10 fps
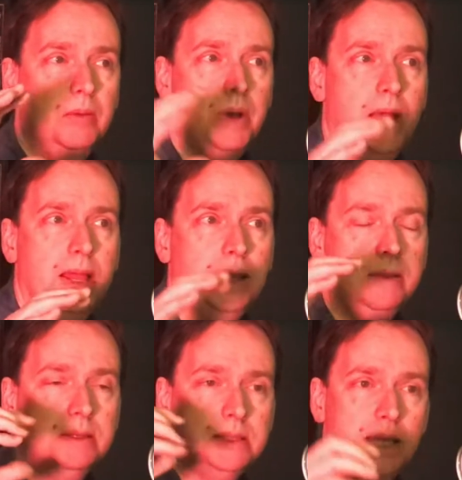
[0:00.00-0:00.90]

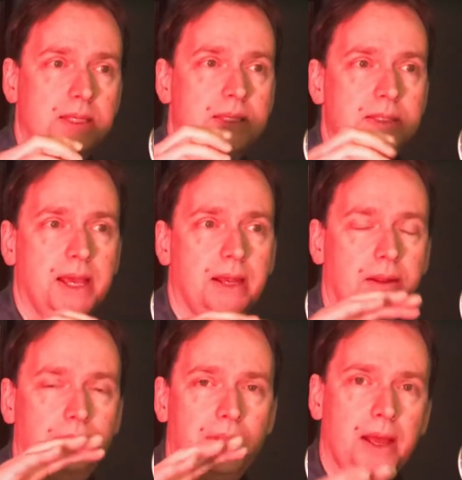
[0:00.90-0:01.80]
my sense is that
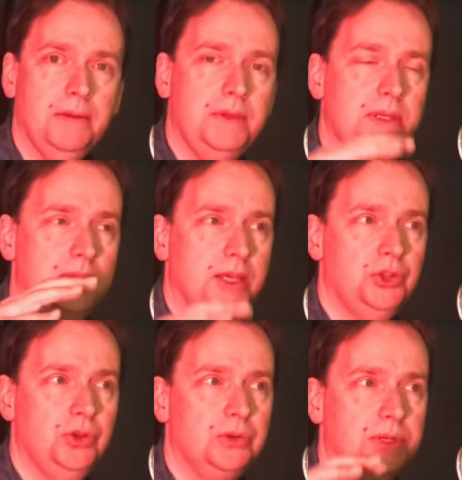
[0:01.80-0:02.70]
a lot of these
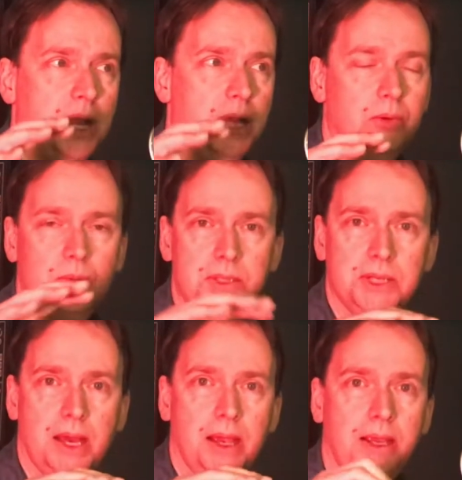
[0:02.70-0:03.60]
issues kind of
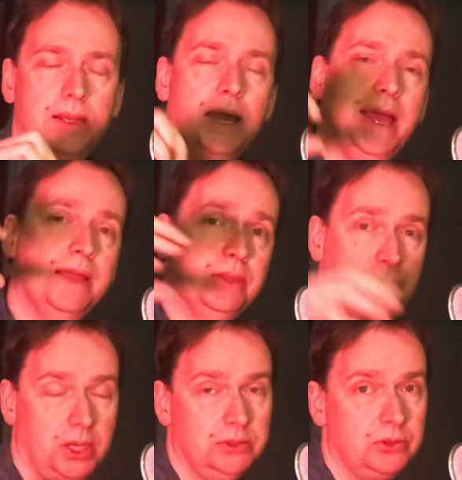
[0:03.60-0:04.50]
reside at the
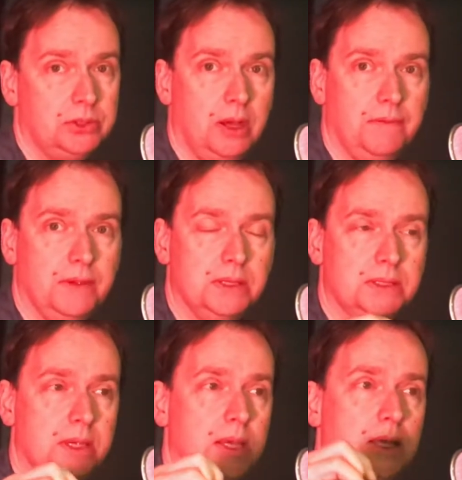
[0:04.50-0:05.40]
chancellor's
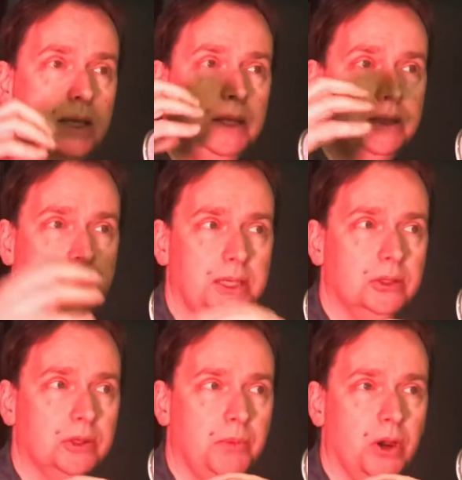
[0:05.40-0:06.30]
office in the
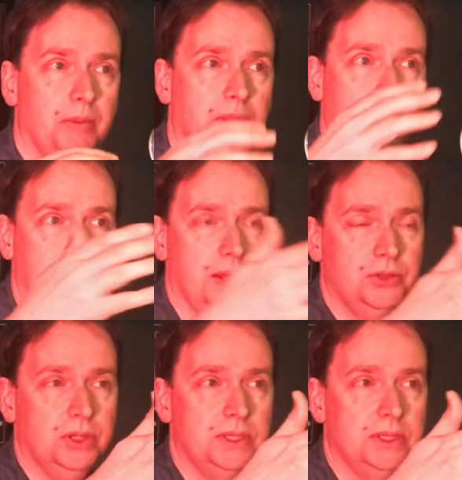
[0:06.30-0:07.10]
legal department as you